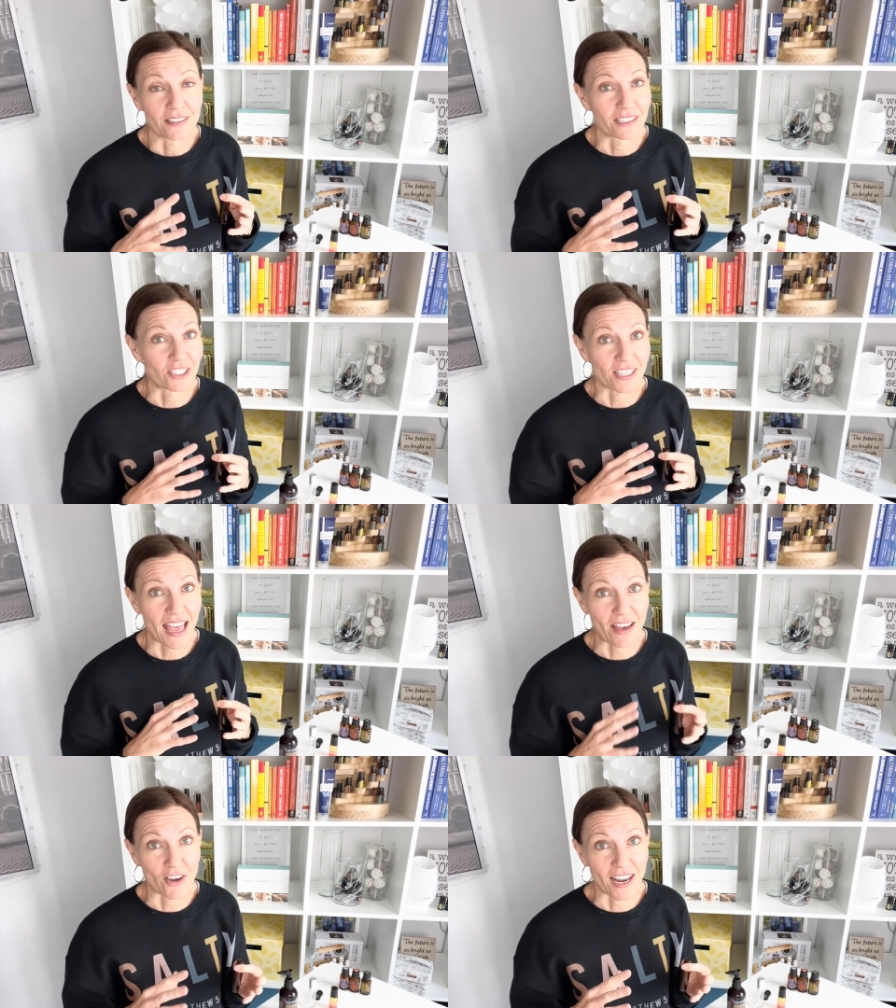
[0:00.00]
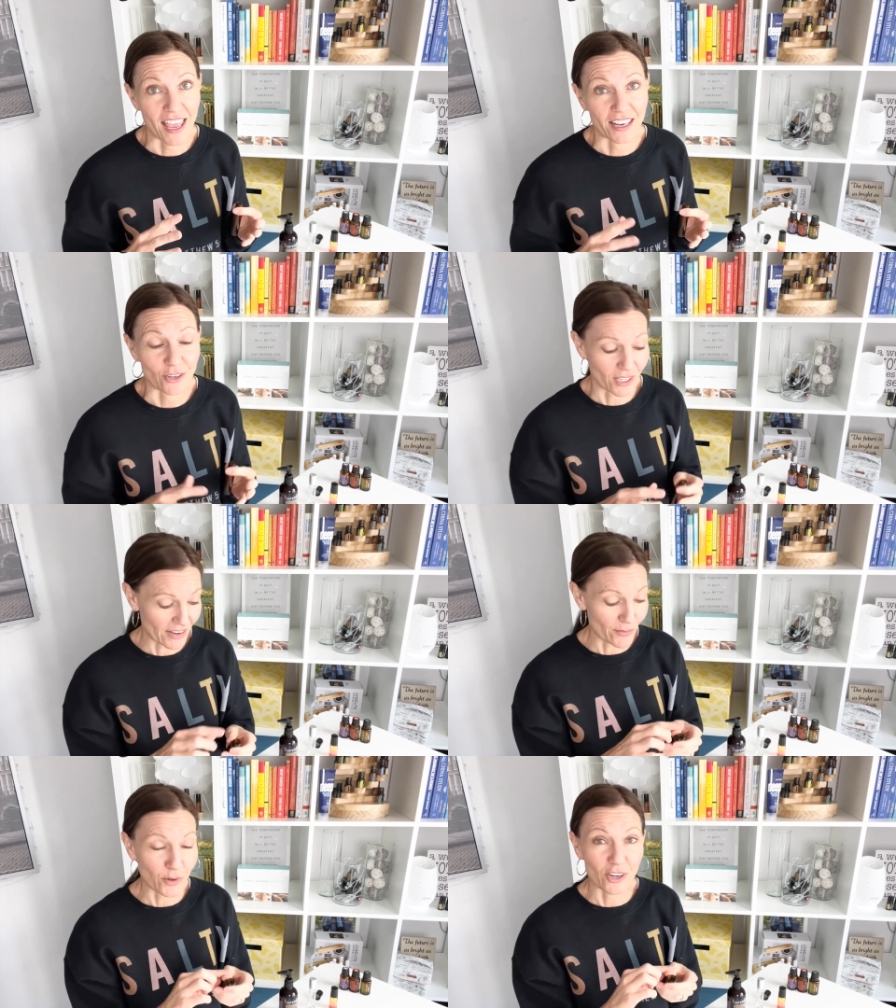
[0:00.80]
to just have on hand. You can
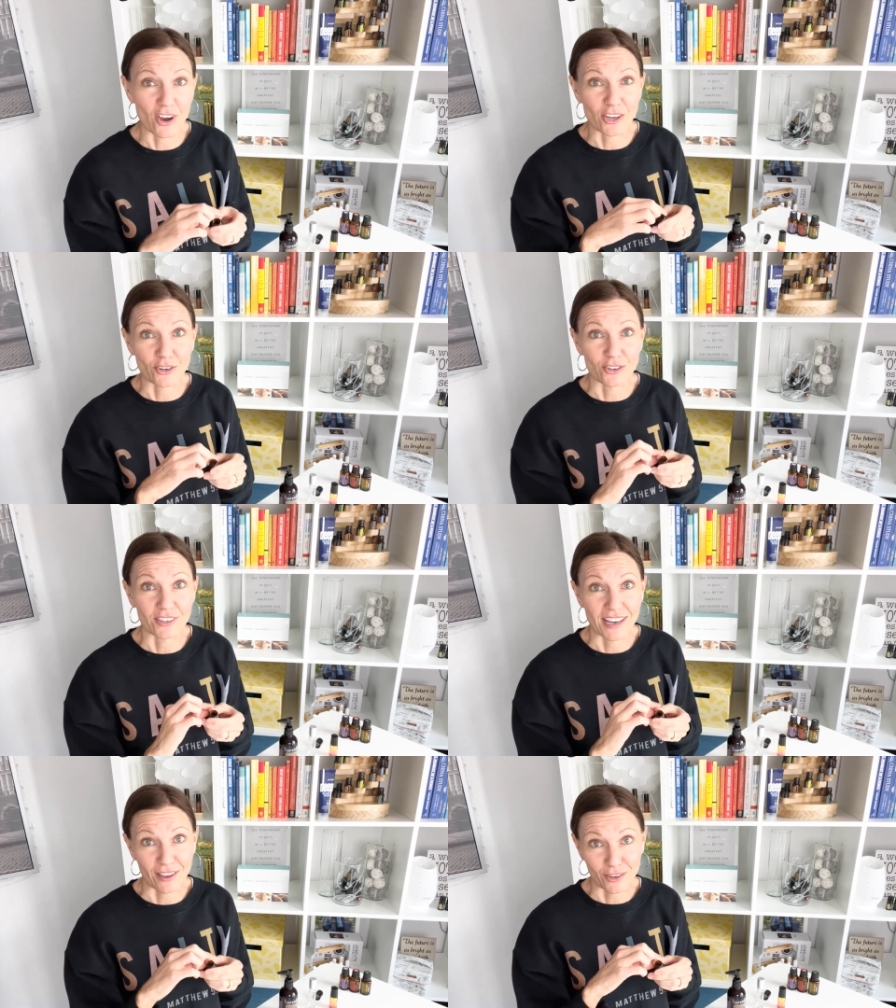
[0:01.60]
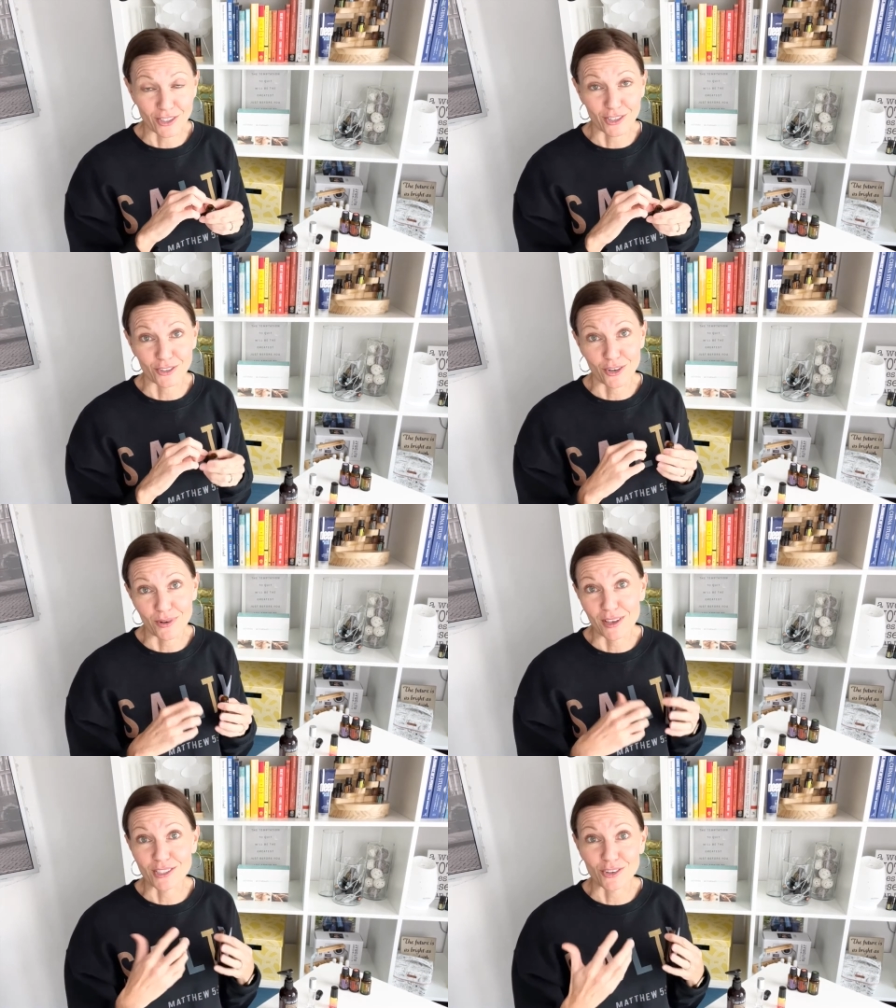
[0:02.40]
even put it on your nails, on your
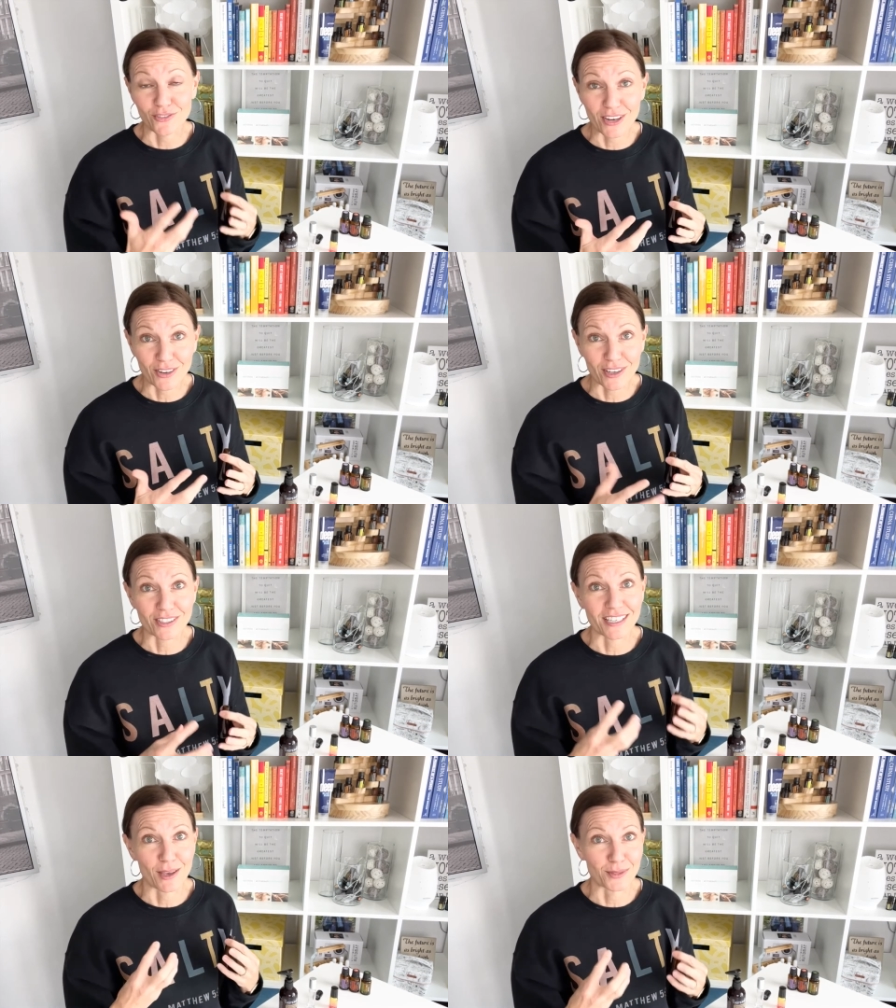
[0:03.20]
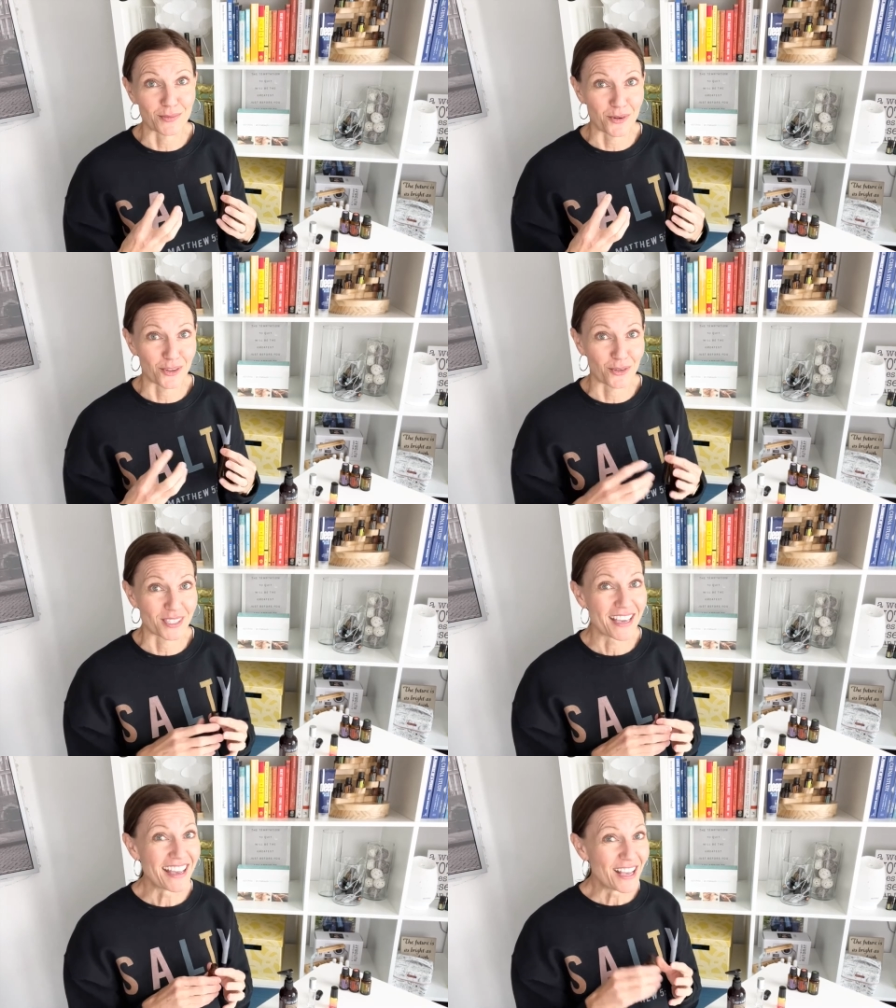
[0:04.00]
toenails and your fingernails, and help support those.
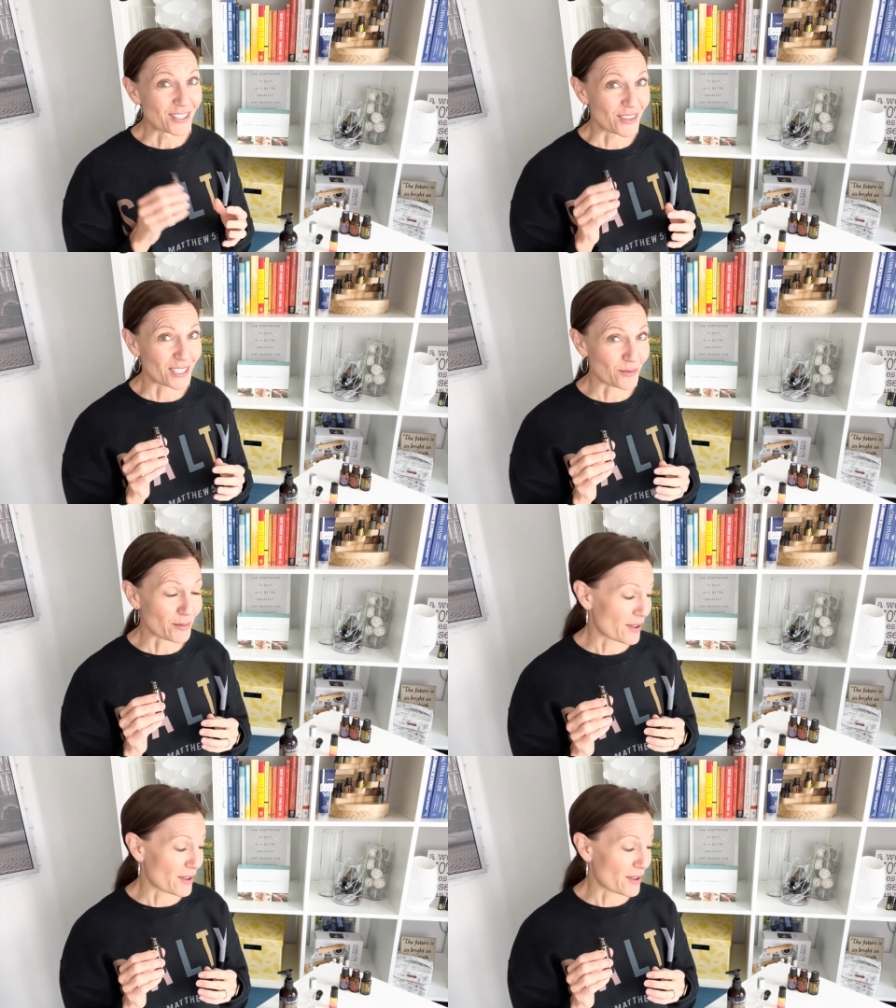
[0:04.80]
So this is one of my